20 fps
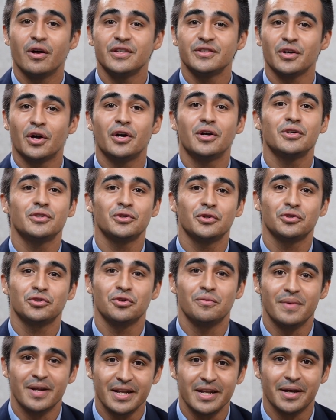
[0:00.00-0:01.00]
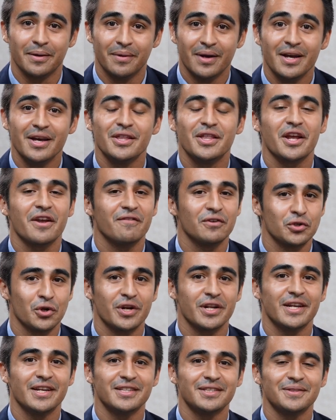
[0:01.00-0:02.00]
us on our social media. Thank you for
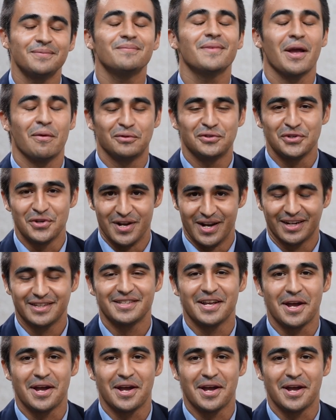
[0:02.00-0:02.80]
joining us, and we'll see you next